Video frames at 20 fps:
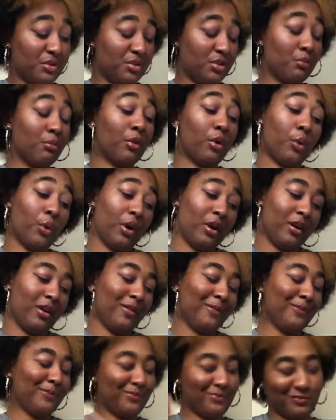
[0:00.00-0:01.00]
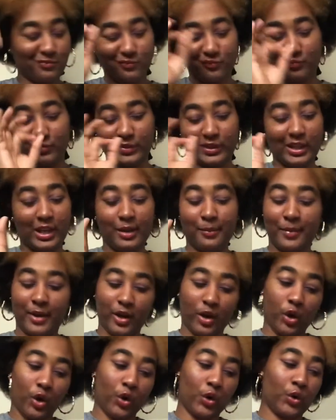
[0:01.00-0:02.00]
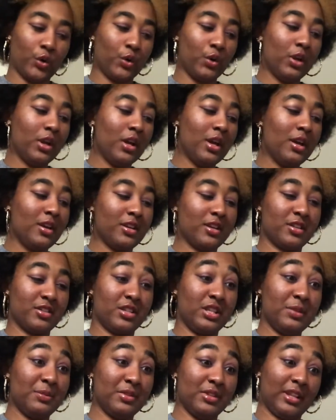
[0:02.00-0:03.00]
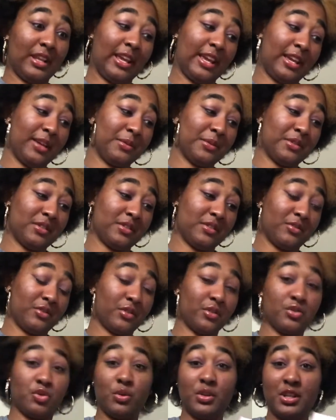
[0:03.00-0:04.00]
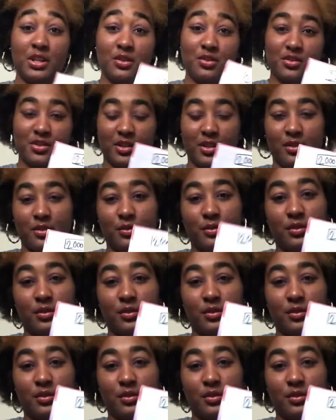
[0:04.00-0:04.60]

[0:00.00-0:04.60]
to Boa, my girl, because she's been in the game since 20 years now.